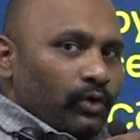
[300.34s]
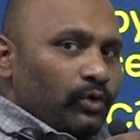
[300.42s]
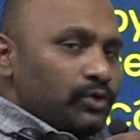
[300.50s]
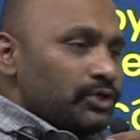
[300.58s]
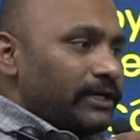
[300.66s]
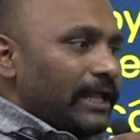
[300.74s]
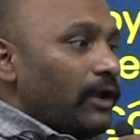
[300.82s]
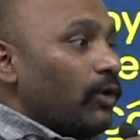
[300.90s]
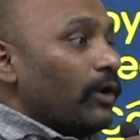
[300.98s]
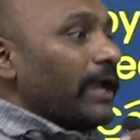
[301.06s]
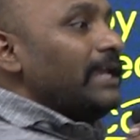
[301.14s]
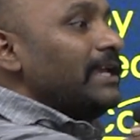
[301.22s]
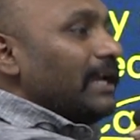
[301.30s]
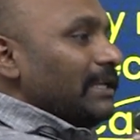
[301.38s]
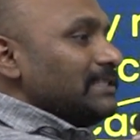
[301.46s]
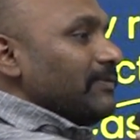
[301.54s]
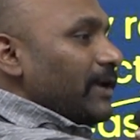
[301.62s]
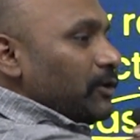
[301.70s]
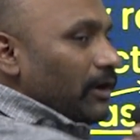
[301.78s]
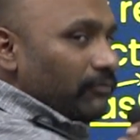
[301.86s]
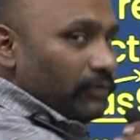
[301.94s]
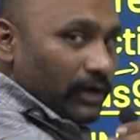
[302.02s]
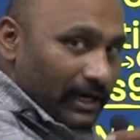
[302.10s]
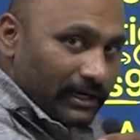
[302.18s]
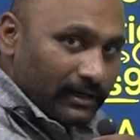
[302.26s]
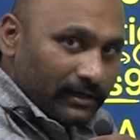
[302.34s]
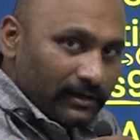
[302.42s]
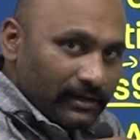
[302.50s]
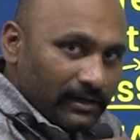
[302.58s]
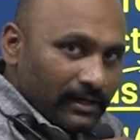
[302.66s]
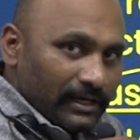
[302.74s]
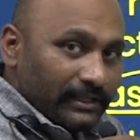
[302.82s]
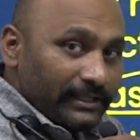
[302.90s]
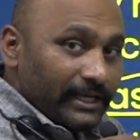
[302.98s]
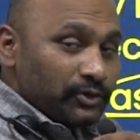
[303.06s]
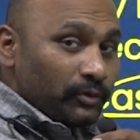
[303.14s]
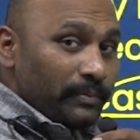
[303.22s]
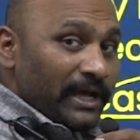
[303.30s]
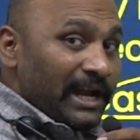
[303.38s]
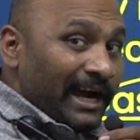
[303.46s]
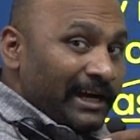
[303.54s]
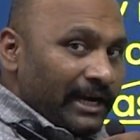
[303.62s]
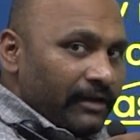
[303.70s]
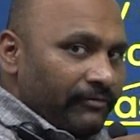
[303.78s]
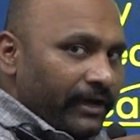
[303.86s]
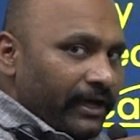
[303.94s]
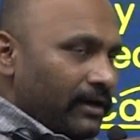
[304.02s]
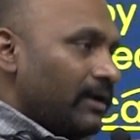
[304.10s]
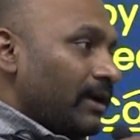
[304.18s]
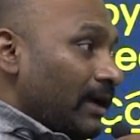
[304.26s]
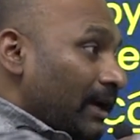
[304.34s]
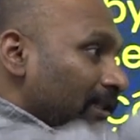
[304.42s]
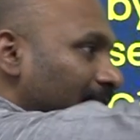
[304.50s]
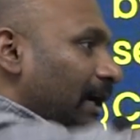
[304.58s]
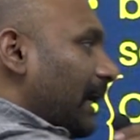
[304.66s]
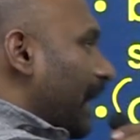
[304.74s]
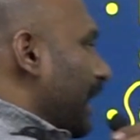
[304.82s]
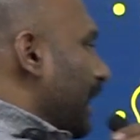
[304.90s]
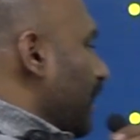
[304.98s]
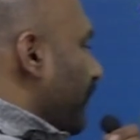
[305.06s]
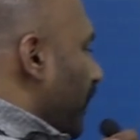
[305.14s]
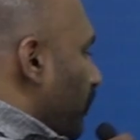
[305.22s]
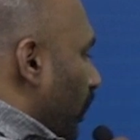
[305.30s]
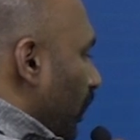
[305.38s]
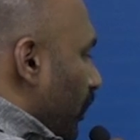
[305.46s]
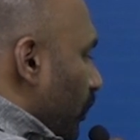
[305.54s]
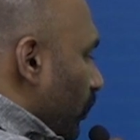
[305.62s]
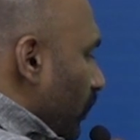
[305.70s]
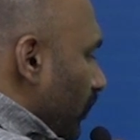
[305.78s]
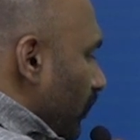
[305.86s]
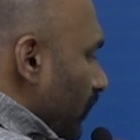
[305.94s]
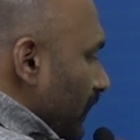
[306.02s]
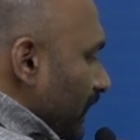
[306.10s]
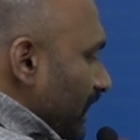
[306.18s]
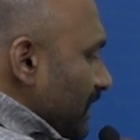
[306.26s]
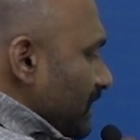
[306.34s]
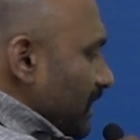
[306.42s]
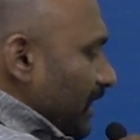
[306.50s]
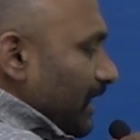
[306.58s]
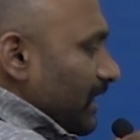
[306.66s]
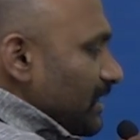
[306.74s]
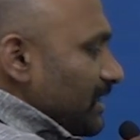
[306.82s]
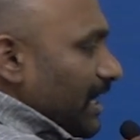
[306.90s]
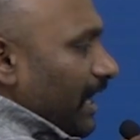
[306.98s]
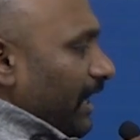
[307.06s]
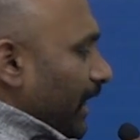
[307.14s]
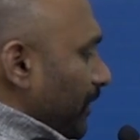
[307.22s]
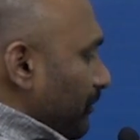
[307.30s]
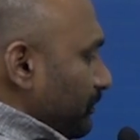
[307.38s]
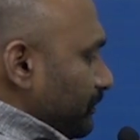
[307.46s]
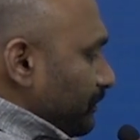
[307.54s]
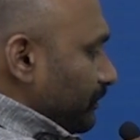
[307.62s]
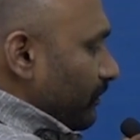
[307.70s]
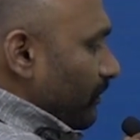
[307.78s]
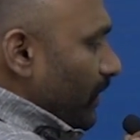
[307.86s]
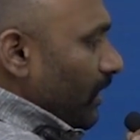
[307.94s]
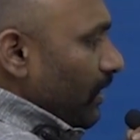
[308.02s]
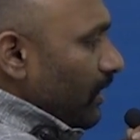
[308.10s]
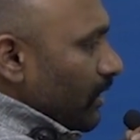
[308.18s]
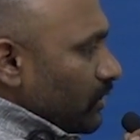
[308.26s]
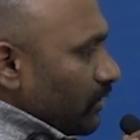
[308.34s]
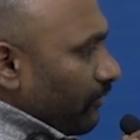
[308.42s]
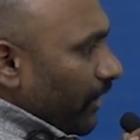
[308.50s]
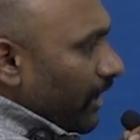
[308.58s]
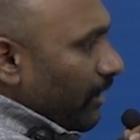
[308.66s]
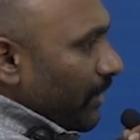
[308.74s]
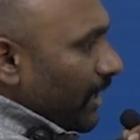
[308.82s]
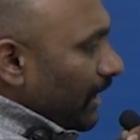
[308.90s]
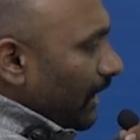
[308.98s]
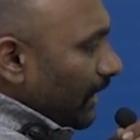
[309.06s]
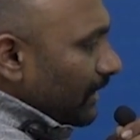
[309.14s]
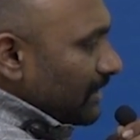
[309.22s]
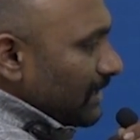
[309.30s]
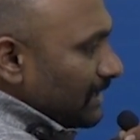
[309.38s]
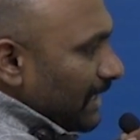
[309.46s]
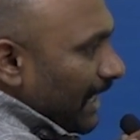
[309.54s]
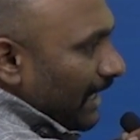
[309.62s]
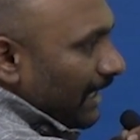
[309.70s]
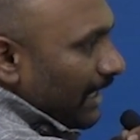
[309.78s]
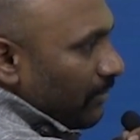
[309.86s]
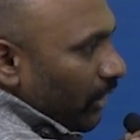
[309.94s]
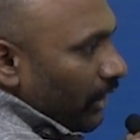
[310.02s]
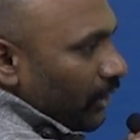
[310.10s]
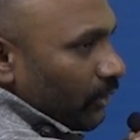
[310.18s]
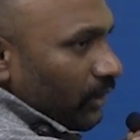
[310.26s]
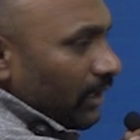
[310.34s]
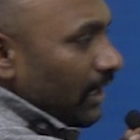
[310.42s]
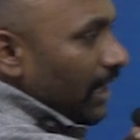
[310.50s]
who should tell, okay, here is where you have to cut. There should be an identifier. That identifier molecule is gRNA. So fundamentally, this is a second key molecule,